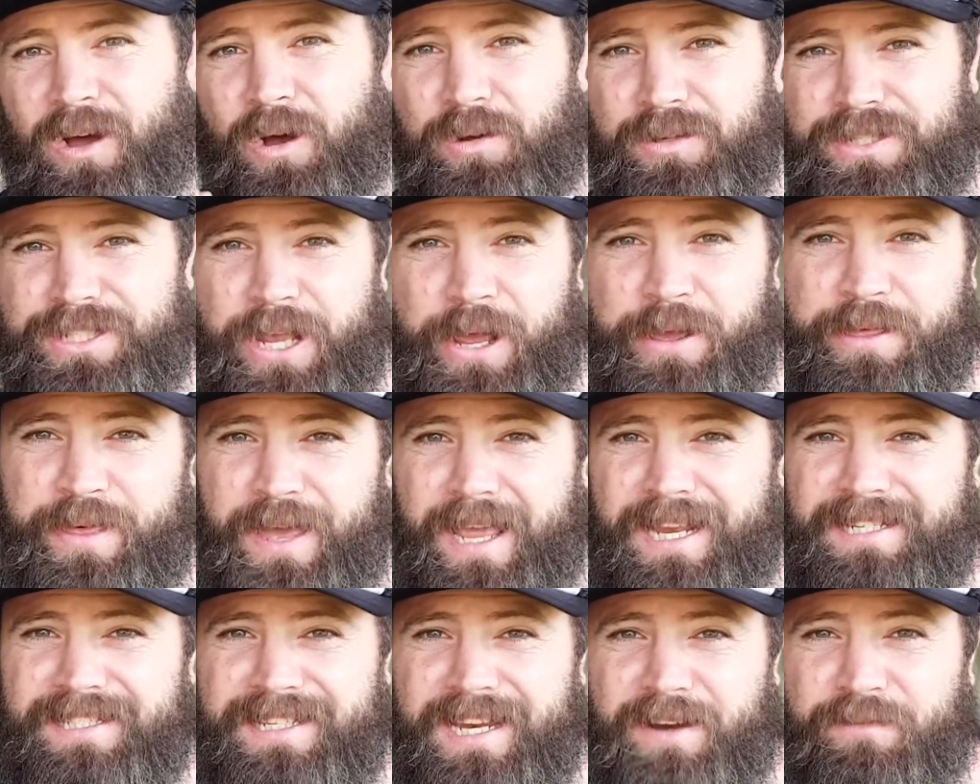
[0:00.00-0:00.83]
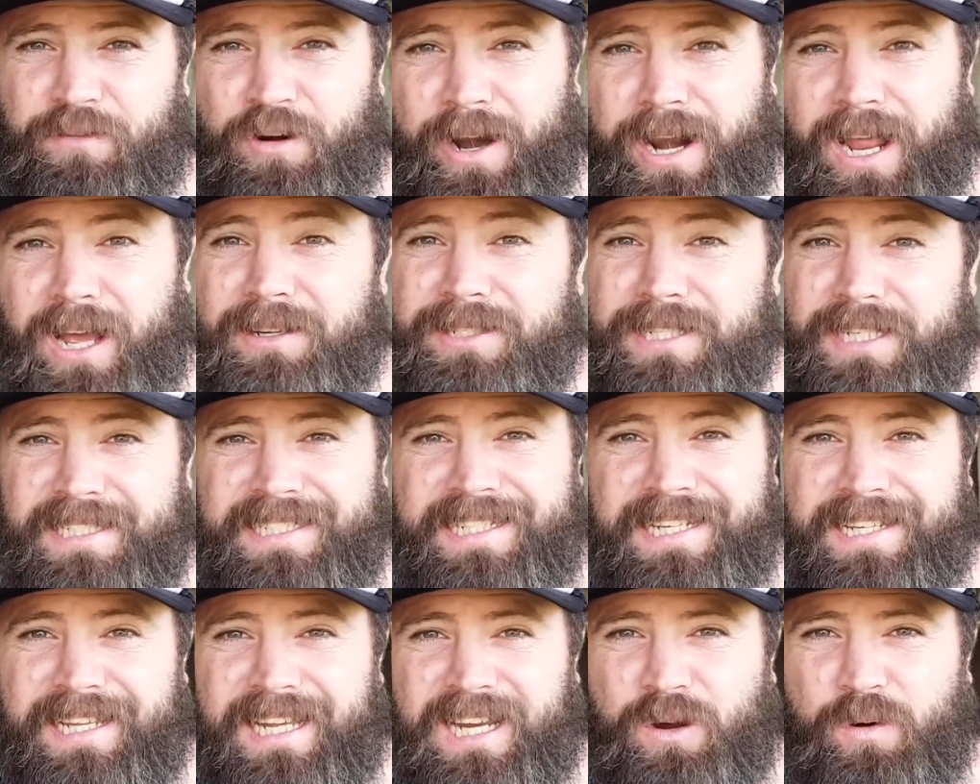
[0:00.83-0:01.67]
Also, thanks to everyone else that
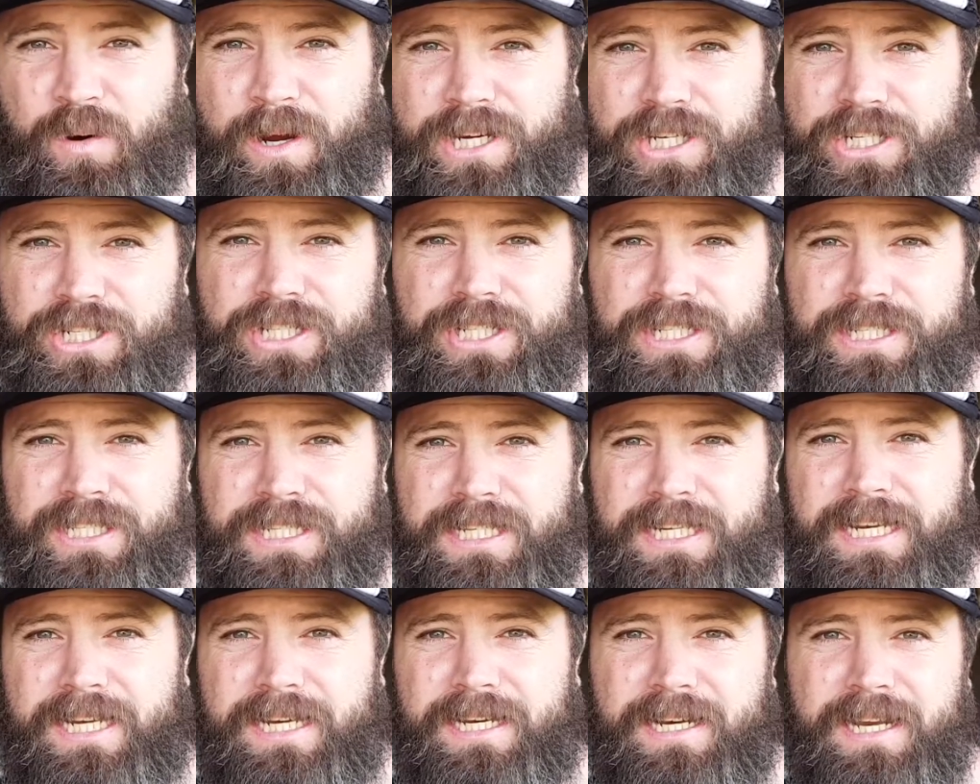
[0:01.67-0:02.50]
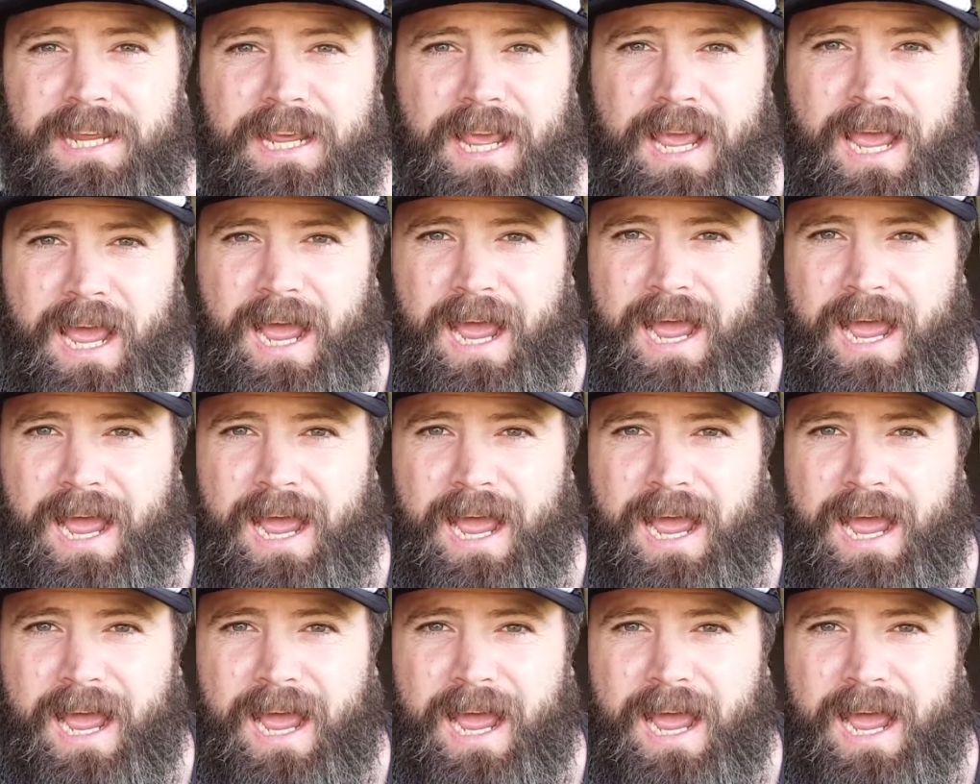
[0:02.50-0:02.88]
sent their questions in.